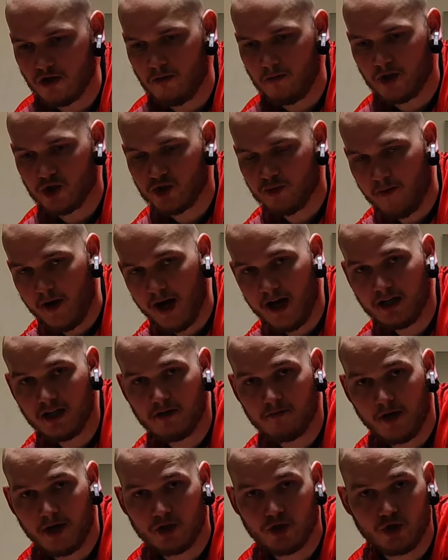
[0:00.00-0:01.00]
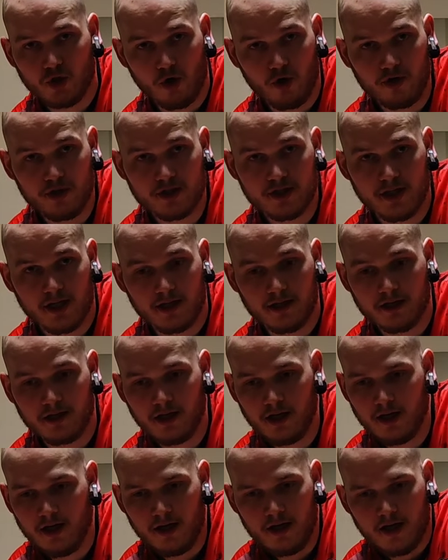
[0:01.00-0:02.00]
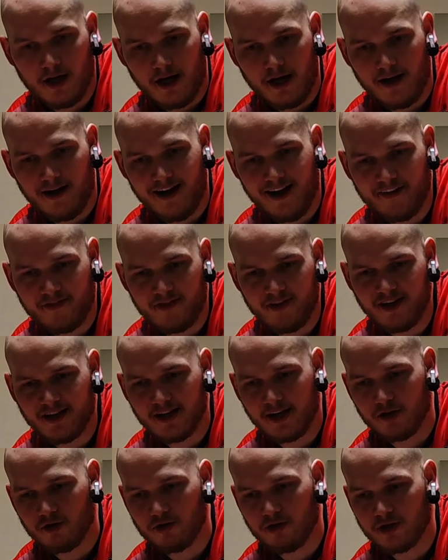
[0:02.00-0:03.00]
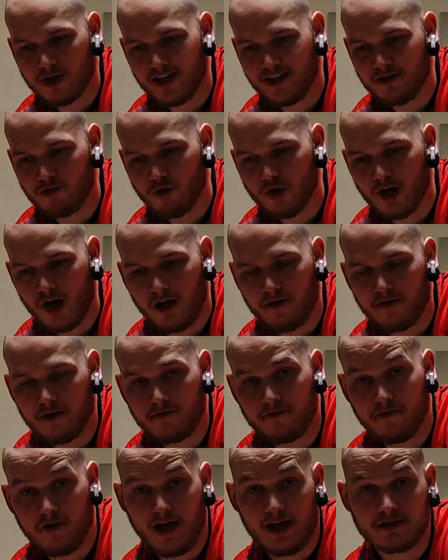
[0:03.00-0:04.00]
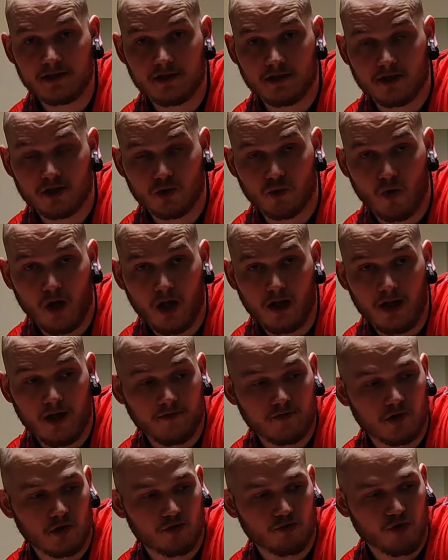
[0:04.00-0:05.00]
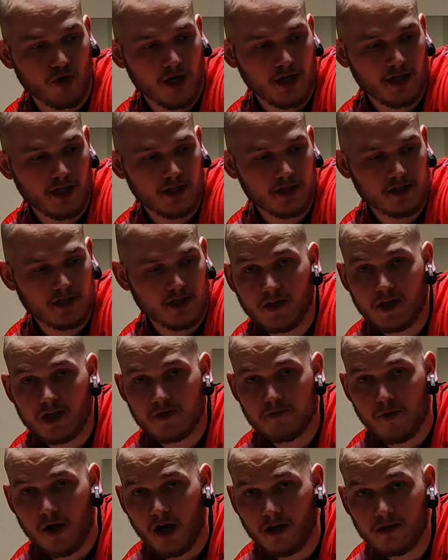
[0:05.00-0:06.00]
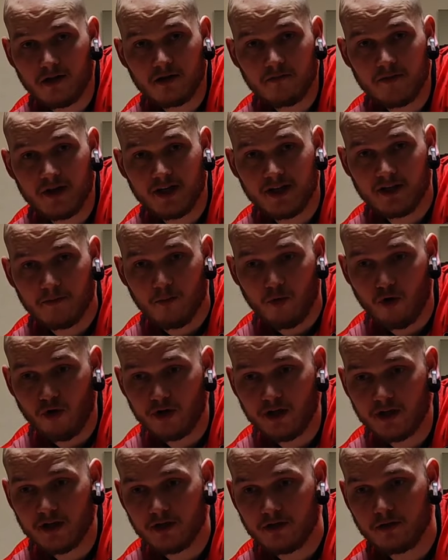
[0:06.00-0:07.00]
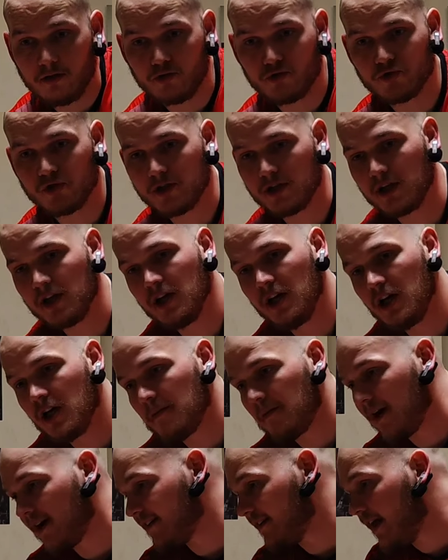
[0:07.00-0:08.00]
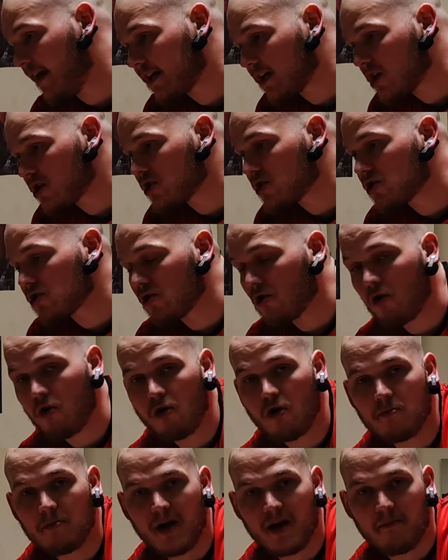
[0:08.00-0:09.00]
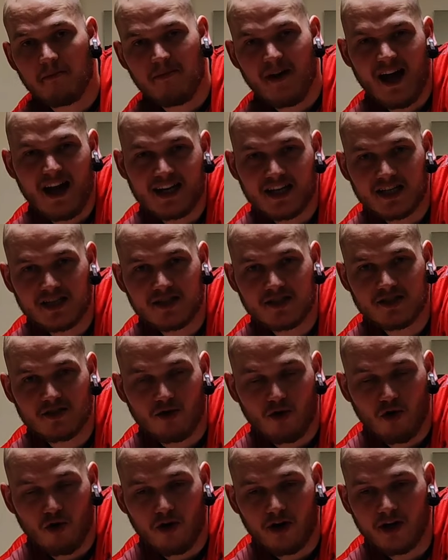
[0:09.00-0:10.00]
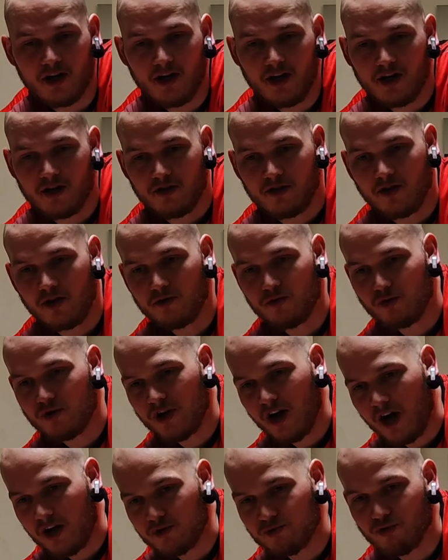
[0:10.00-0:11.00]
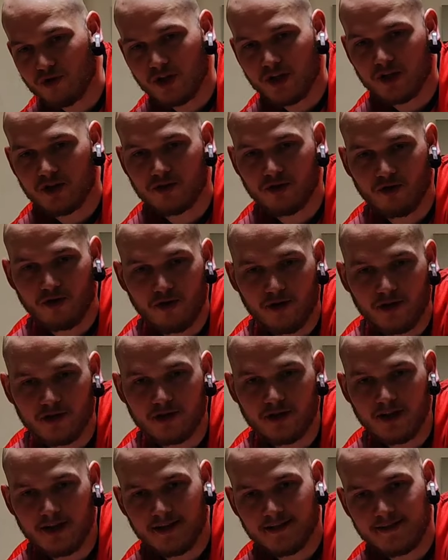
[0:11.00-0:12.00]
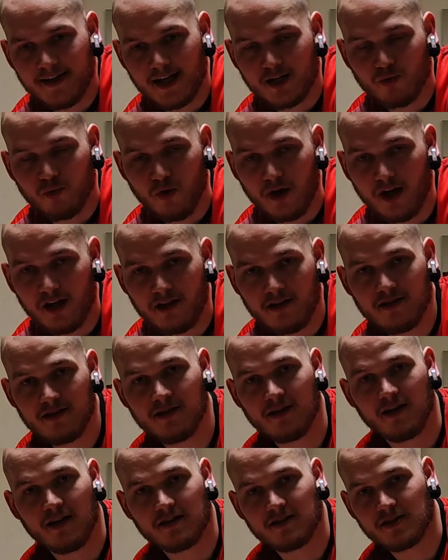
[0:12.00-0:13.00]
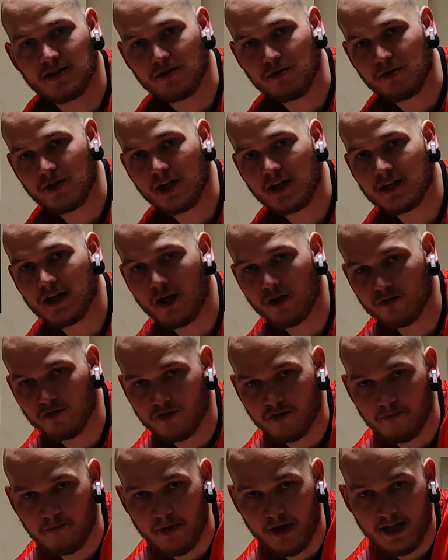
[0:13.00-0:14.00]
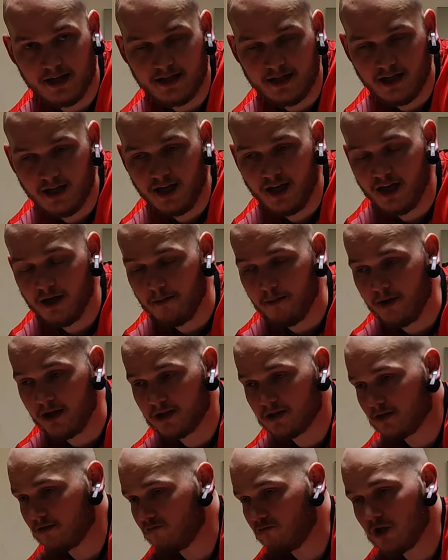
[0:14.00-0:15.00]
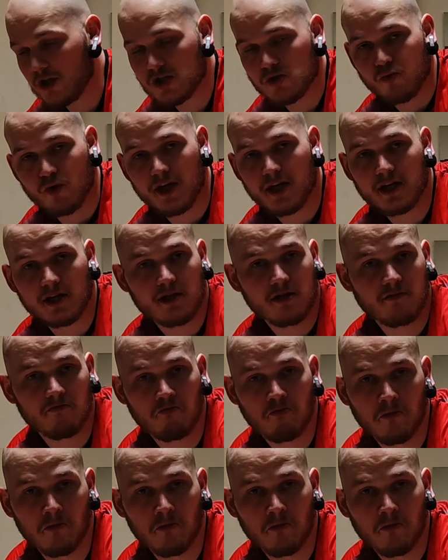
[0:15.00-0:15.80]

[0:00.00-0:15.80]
so much pain in my joints, and I think I can recover faster as well after training. Nothing is bothering me in the morning. Usually my neck is sore, my back is sore, you know, you can't really turn that well until you get out of the bed. But this week